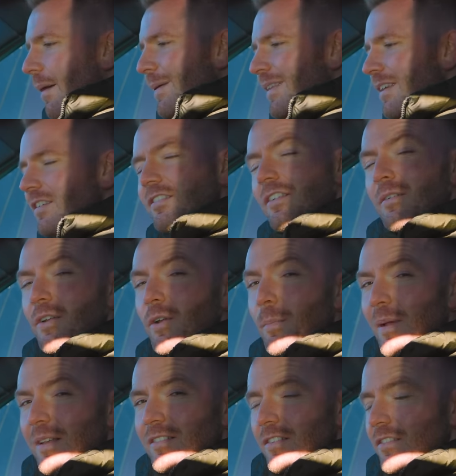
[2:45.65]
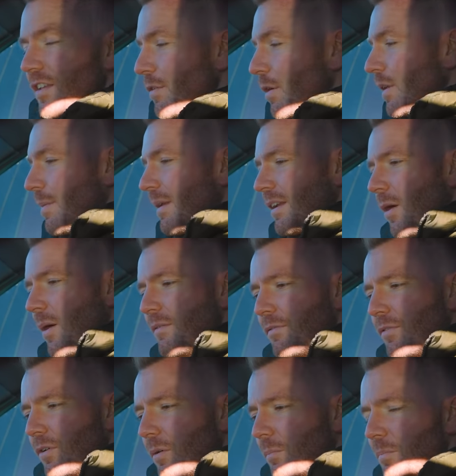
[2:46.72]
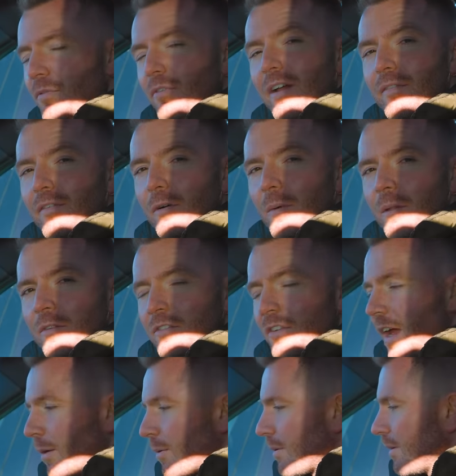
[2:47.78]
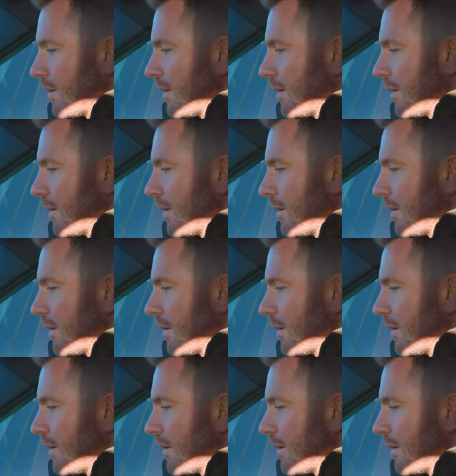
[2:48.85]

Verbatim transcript: I mean, this is a new business. They've only been going for 3 or 4 months now.